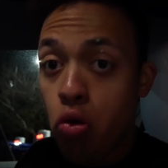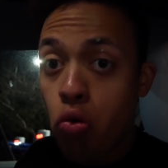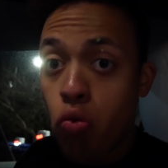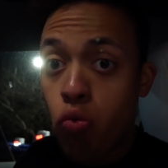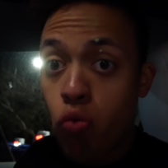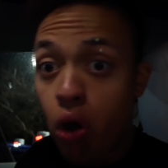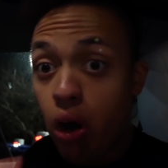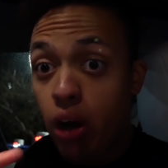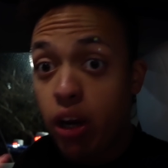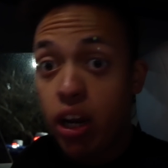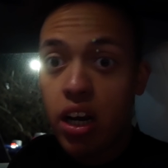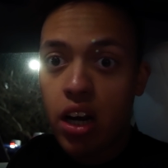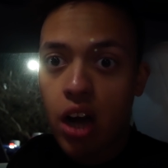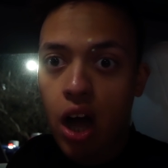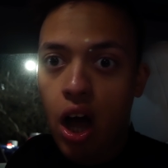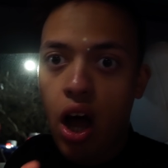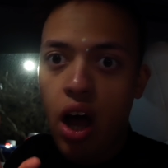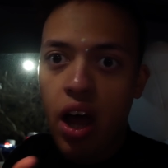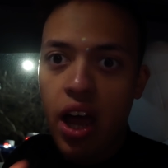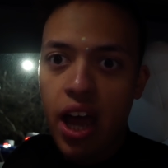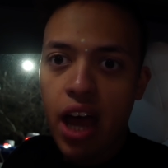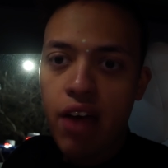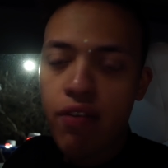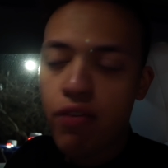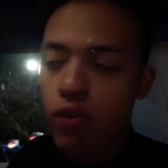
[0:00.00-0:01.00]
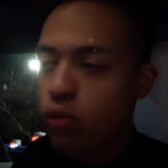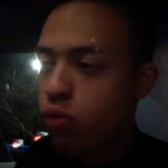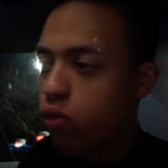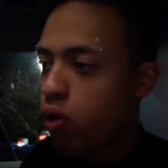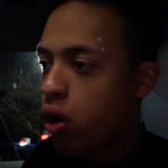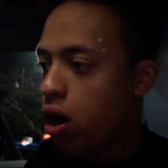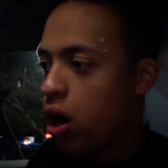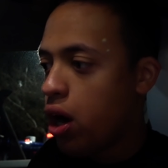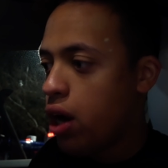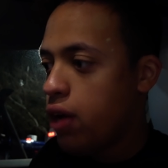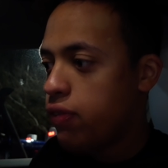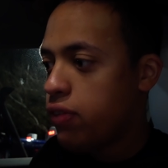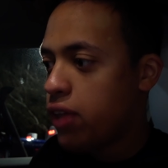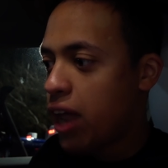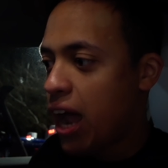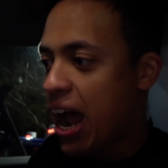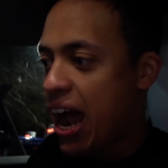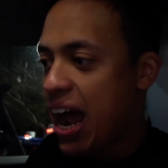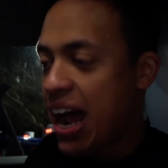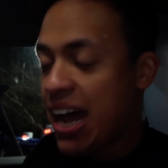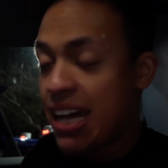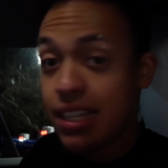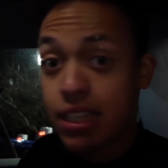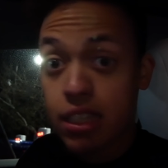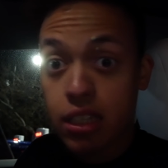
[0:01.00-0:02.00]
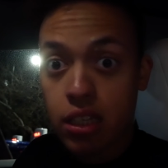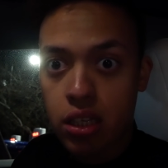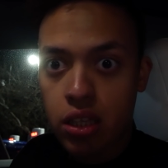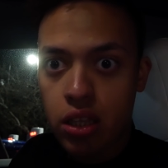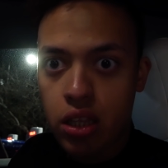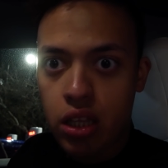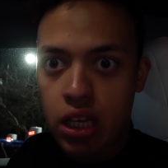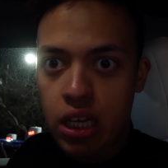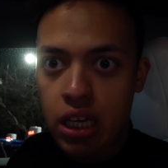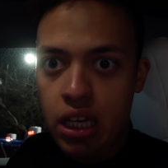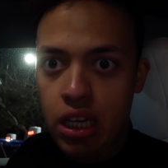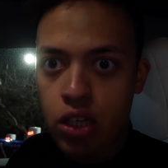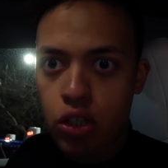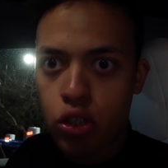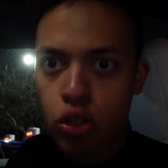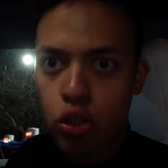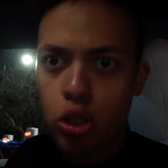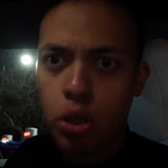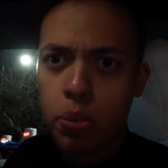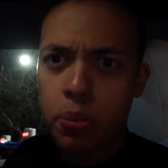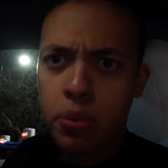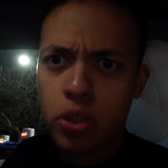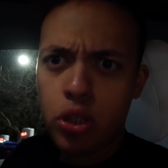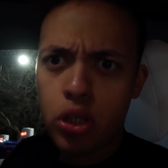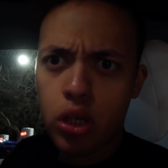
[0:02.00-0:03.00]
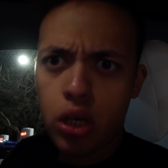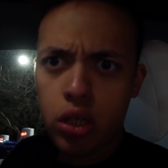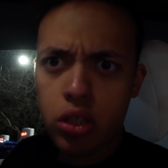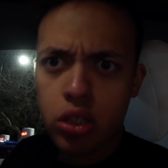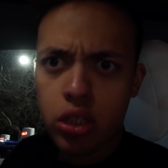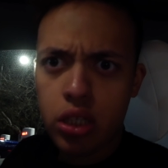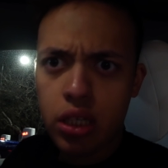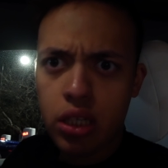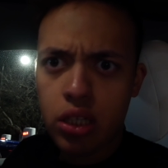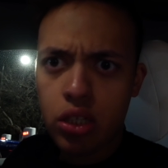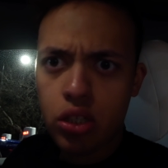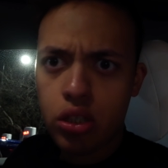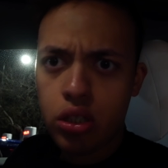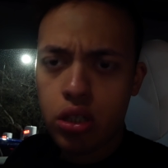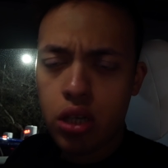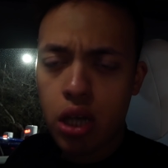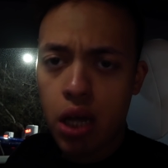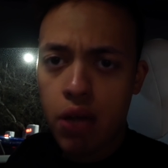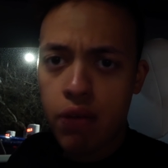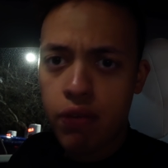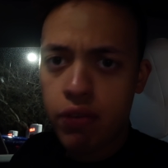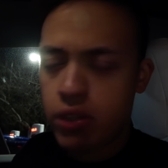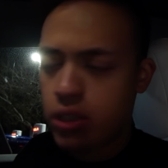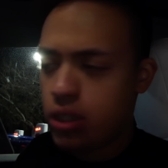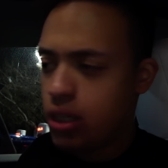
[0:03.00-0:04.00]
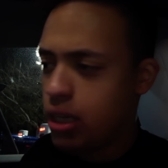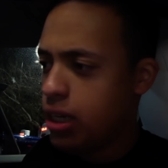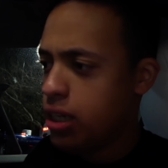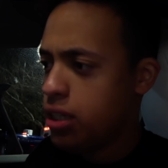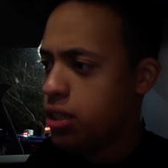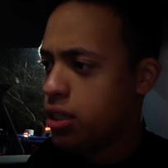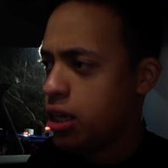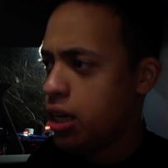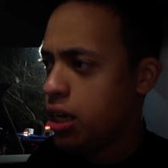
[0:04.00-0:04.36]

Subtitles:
Right then, I have arrived at the supercharging services